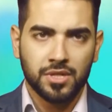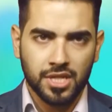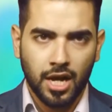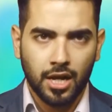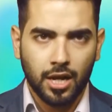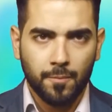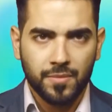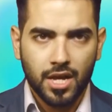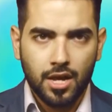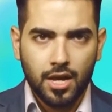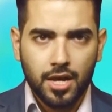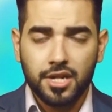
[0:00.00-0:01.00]
ta'ala.
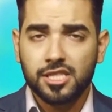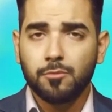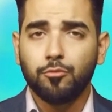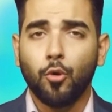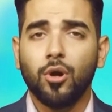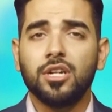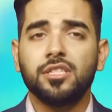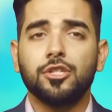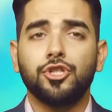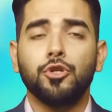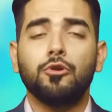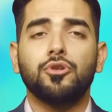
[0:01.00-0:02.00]
It is important to
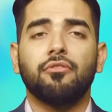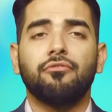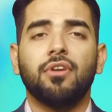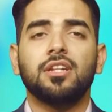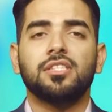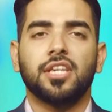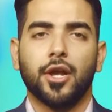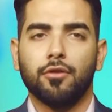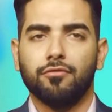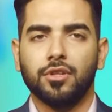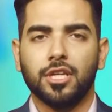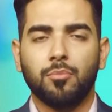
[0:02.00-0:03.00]
choose your friends
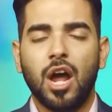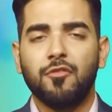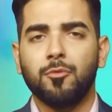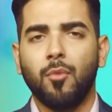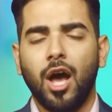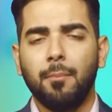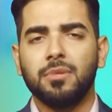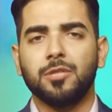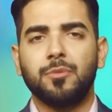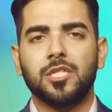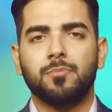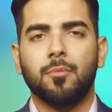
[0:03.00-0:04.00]
carefully. Prophet Muhammad,
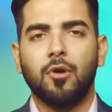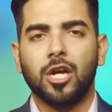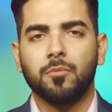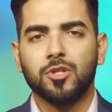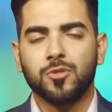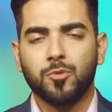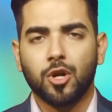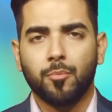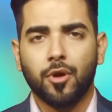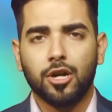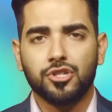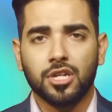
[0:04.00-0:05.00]
peace be upon him, his pure
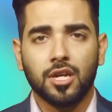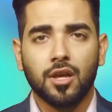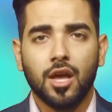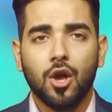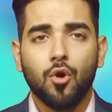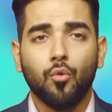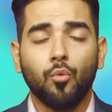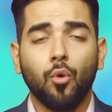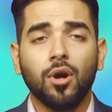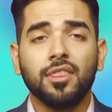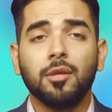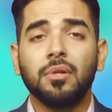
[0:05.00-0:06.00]
progeny,
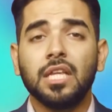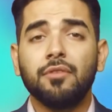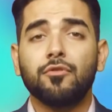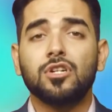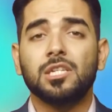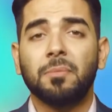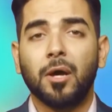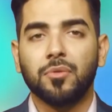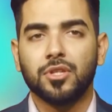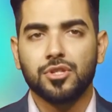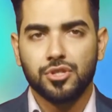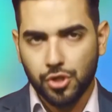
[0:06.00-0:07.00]
warned the believers about
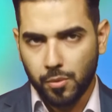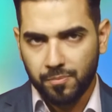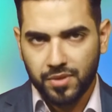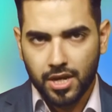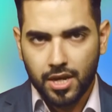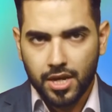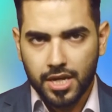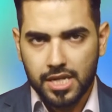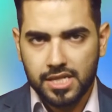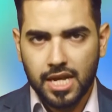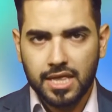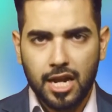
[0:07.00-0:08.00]
this too. He
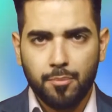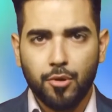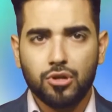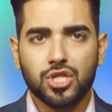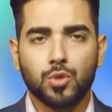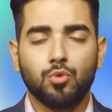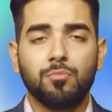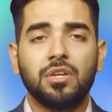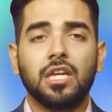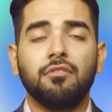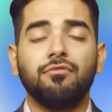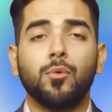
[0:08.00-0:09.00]
said that a person would be
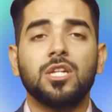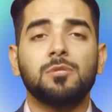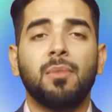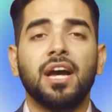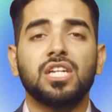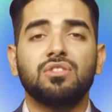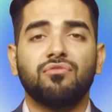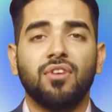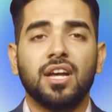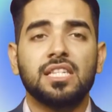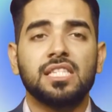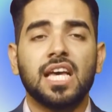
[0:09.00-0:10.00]
influenced by his
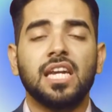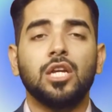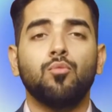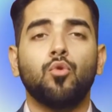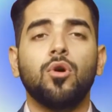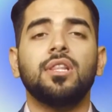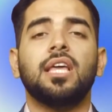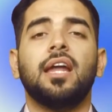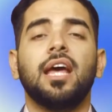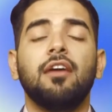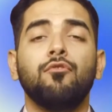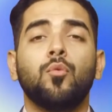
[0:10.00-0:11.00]
friends, and he warned
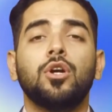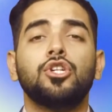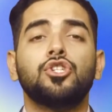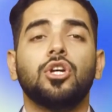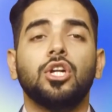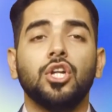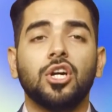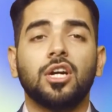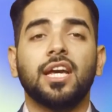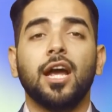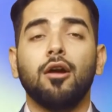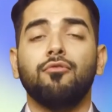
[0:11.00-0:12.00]
that everyone should look
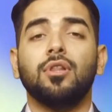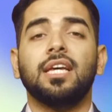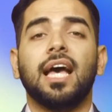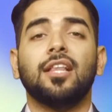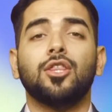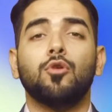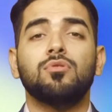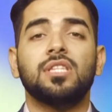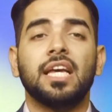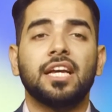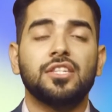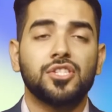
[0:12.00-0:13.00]
carefully at those
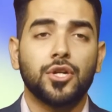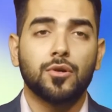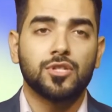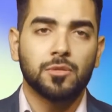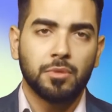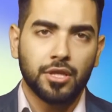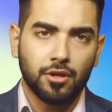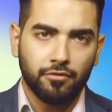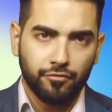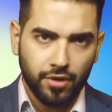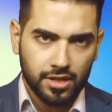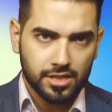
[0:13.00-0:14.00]
they consider to be their
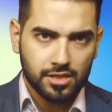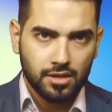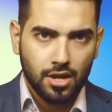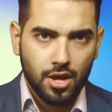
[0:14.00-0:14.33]
friends.